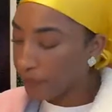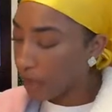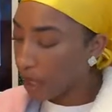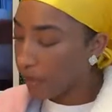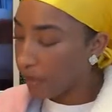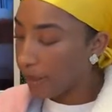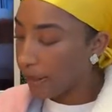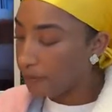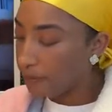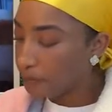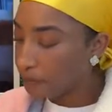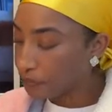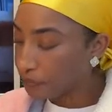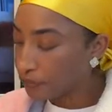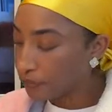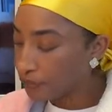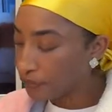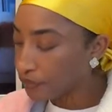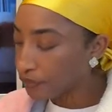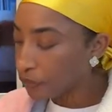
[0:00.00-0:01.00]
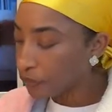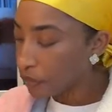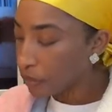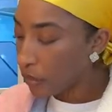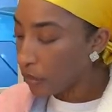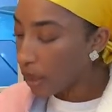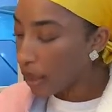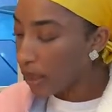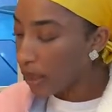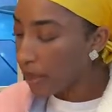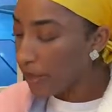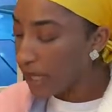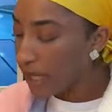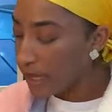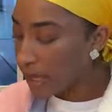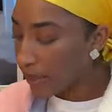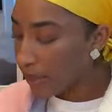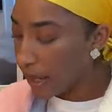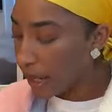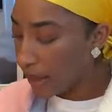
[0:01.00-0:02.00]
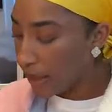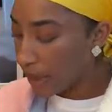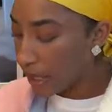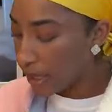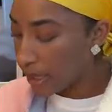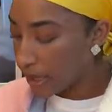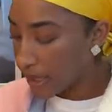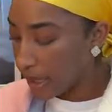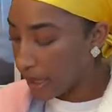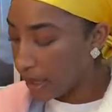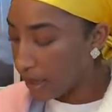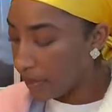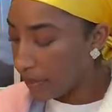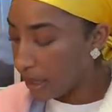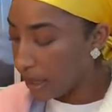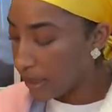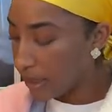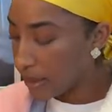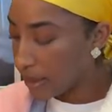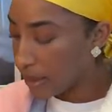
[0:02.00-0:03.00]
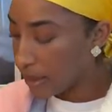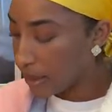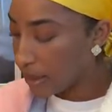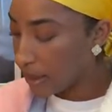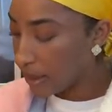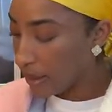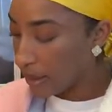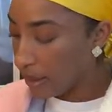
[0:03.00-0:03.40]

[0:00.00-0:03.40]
All right. In the meantime, I am going to send them this.